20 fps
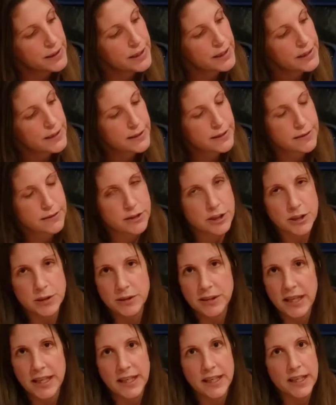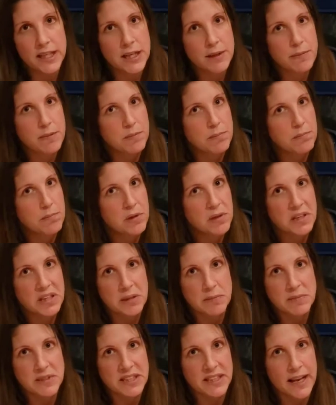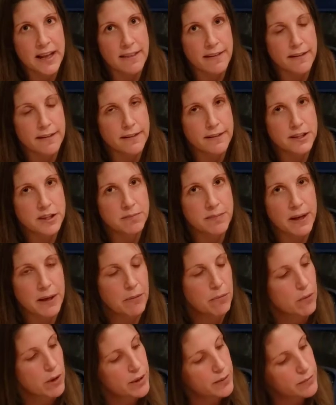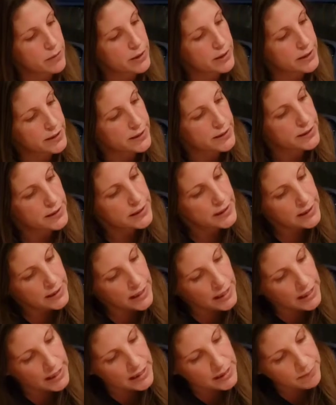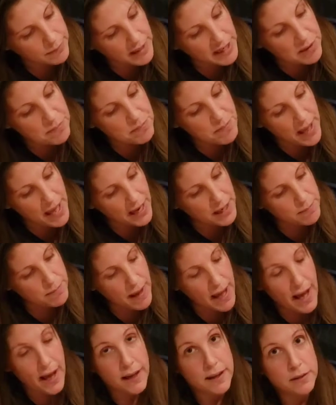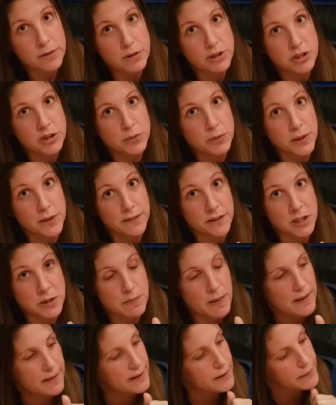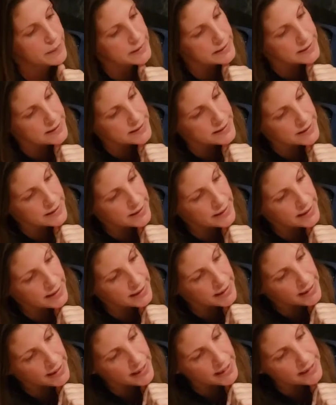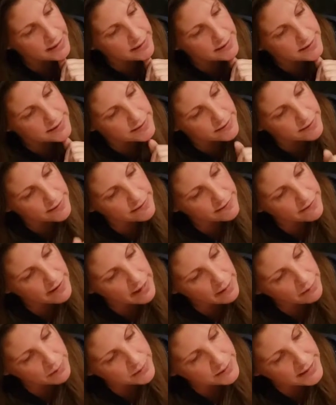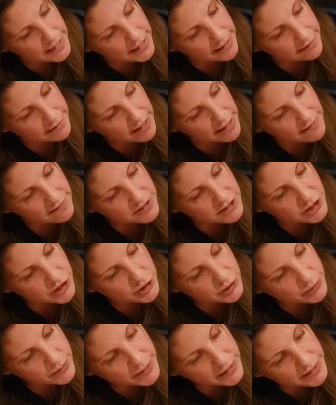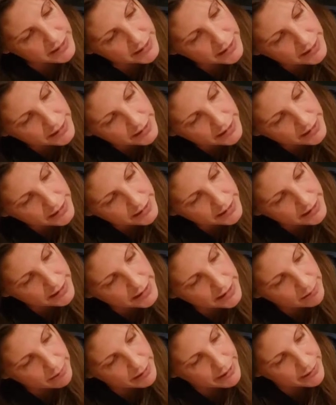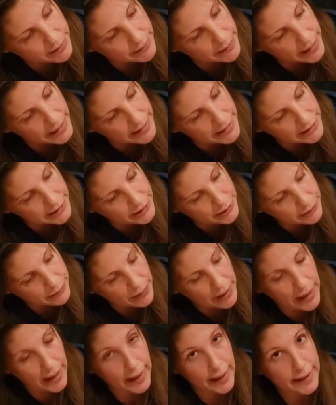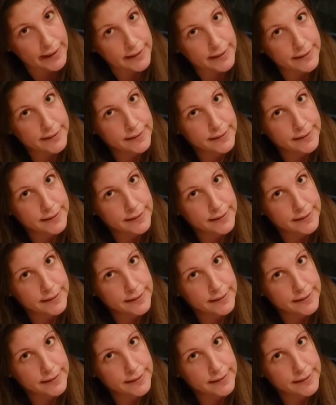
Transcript: These are just taking them and putting them together to make one word, like backpack, which is one of our spelling words. And also the vowel digraphs, UE, EW, and UI.